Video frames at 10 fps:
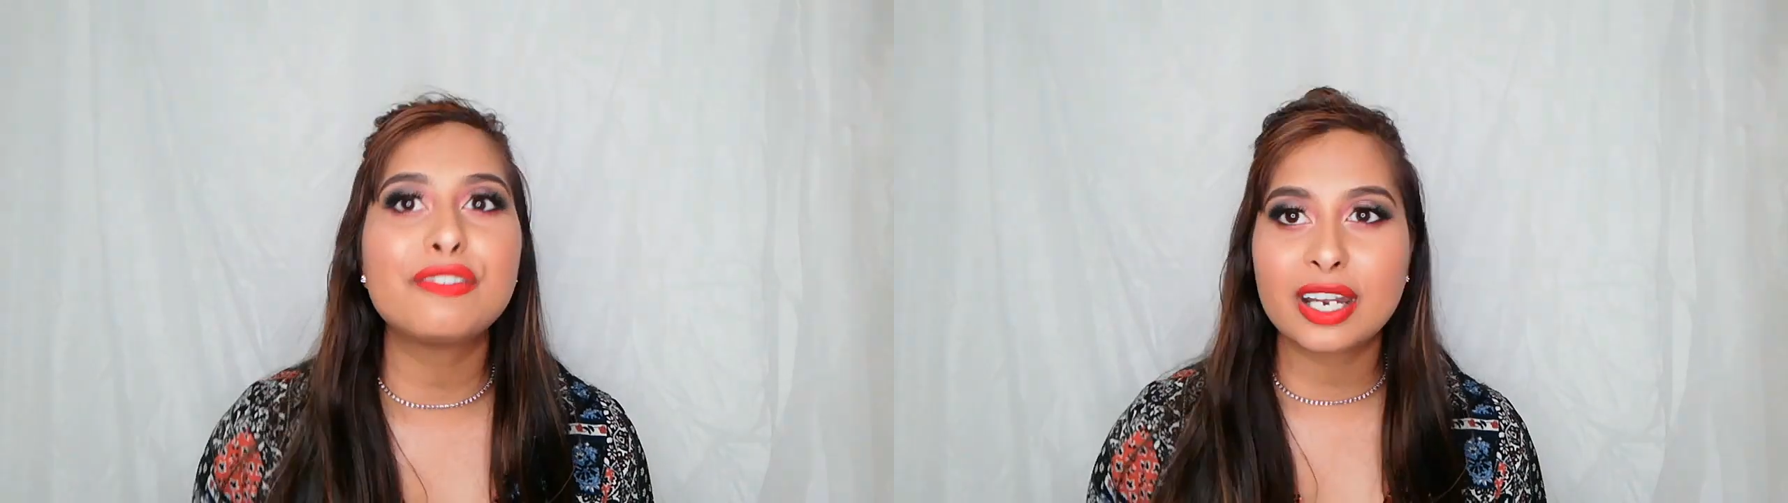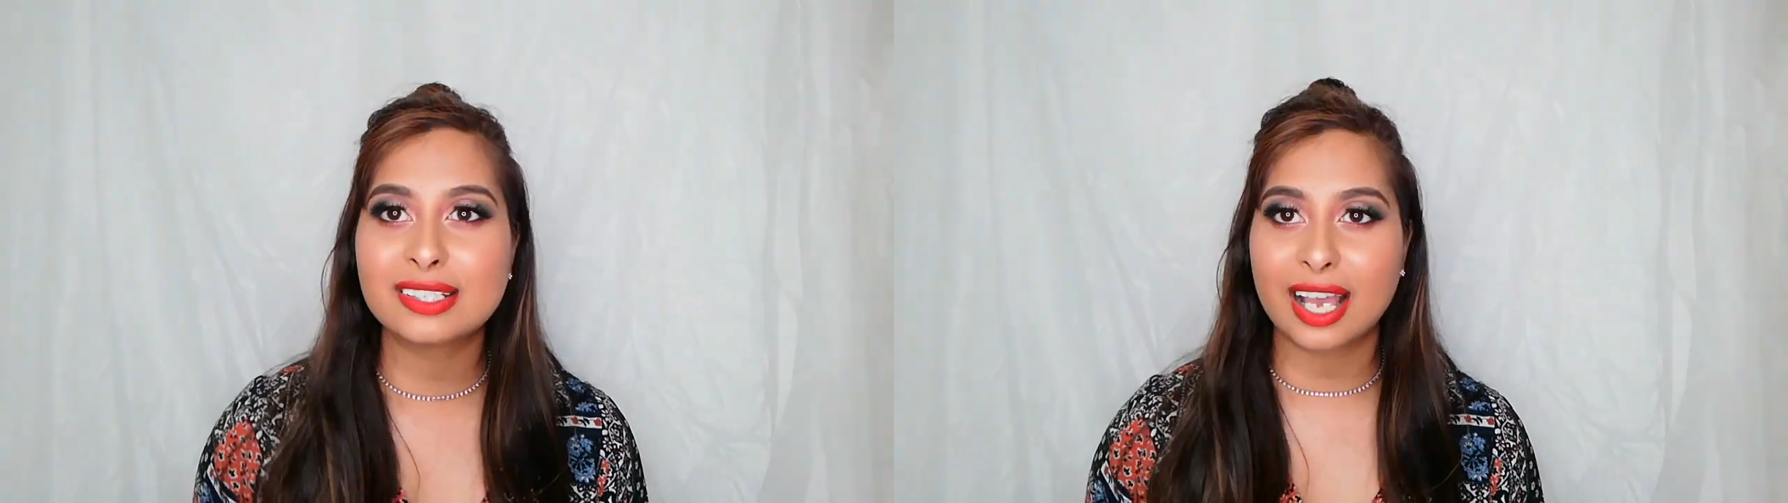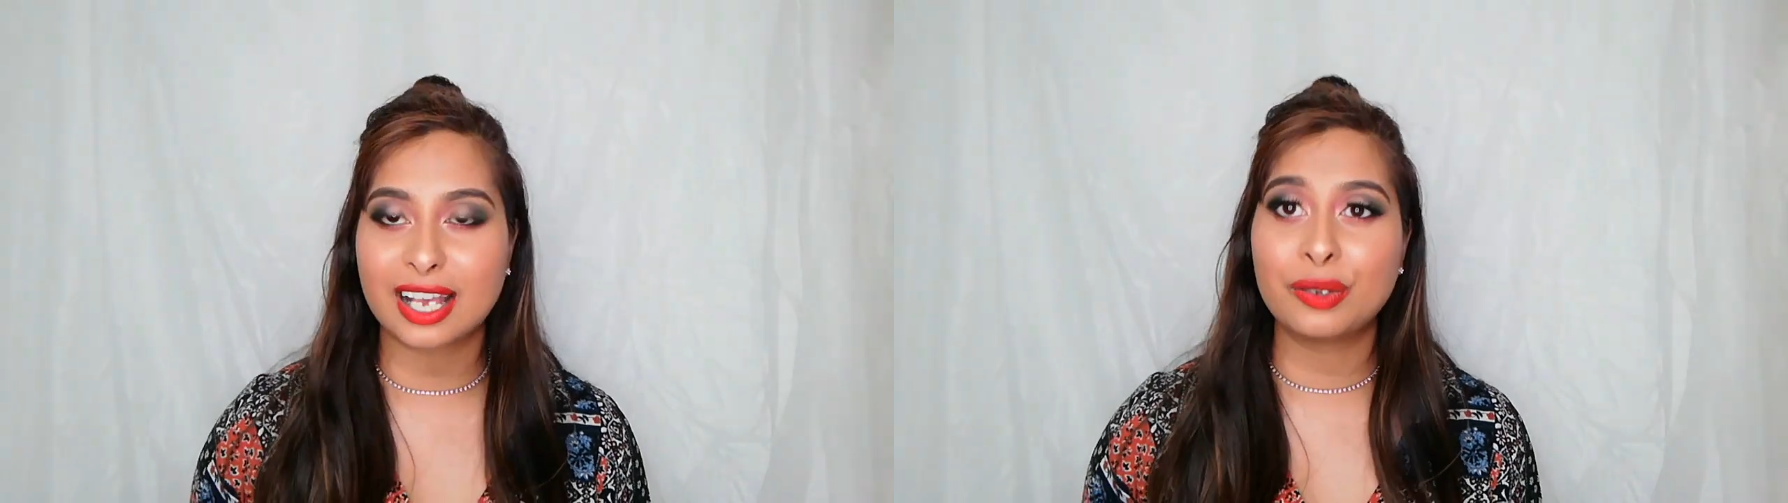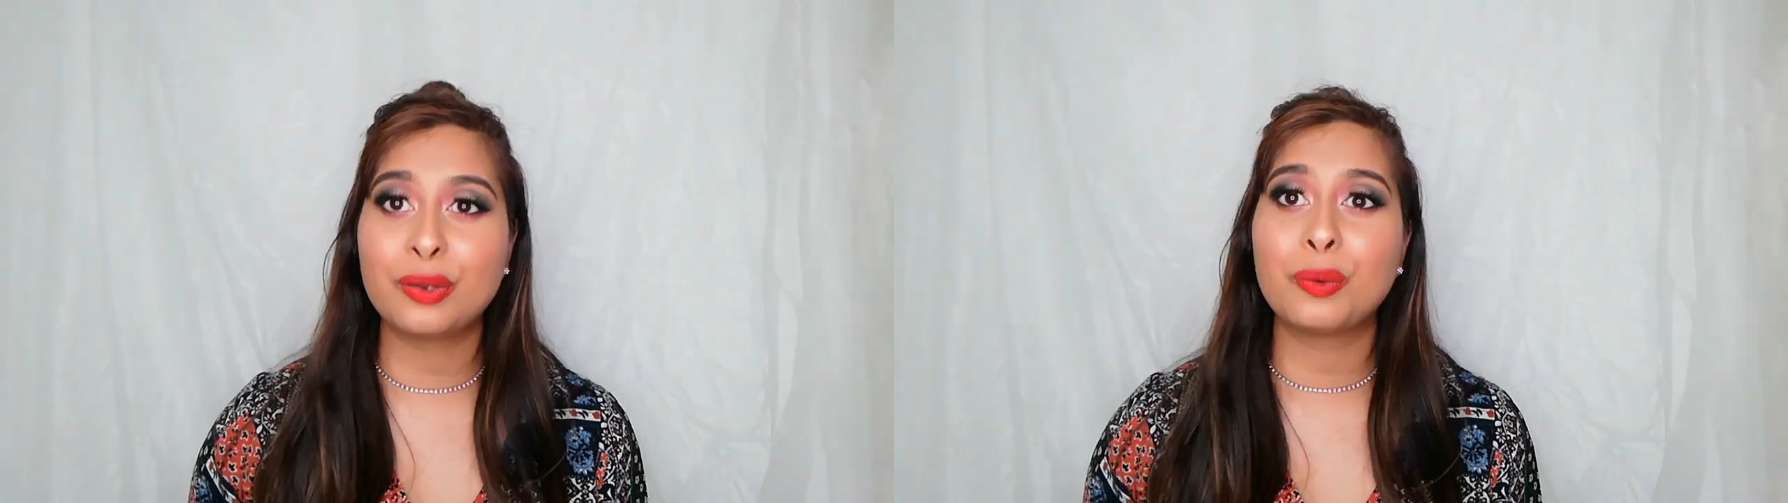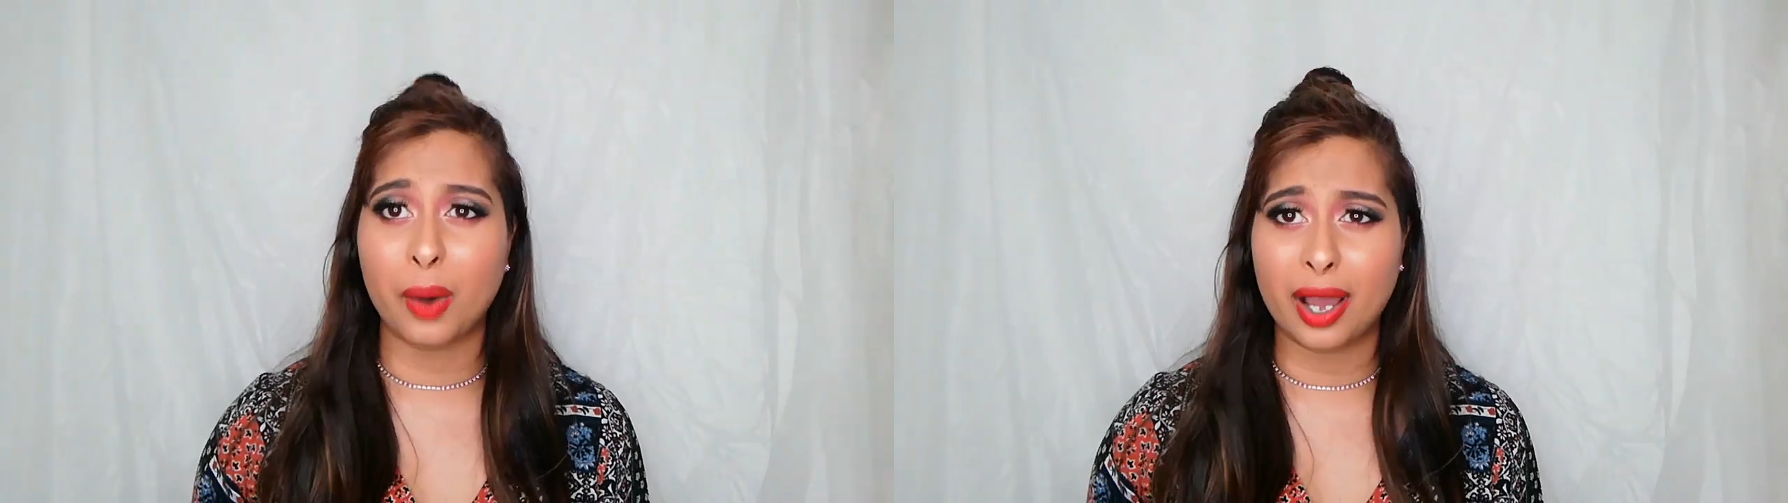friends as
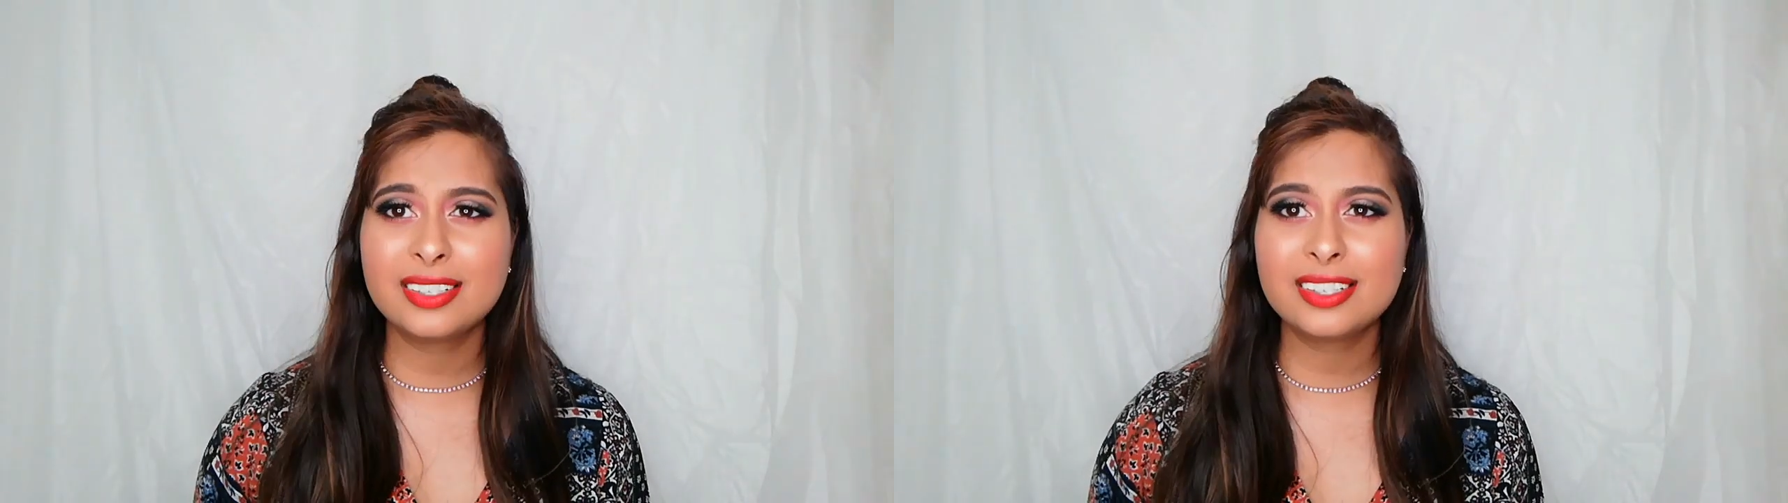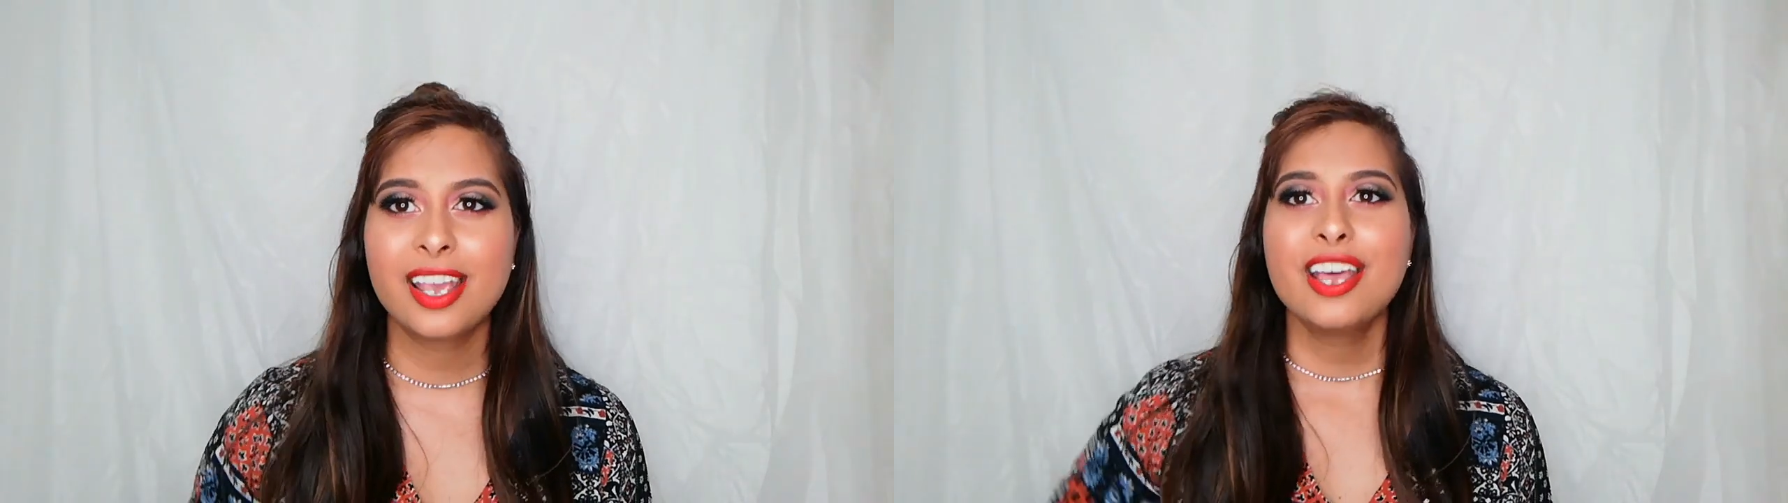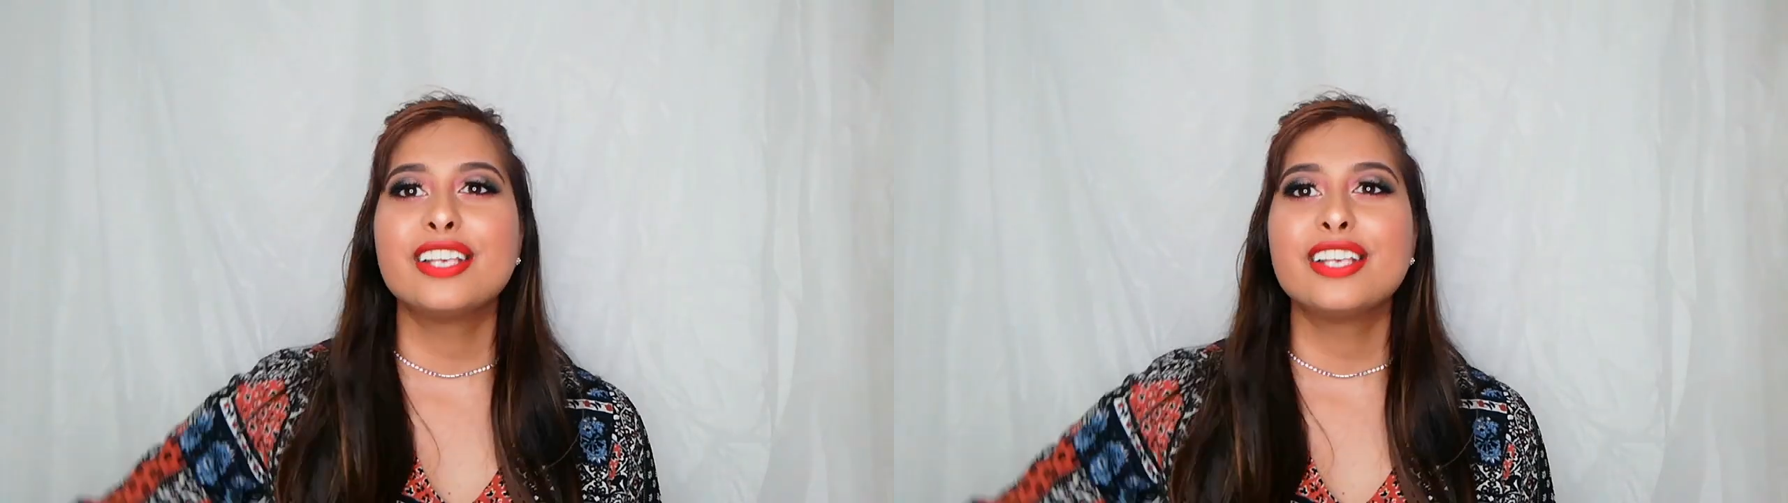you want.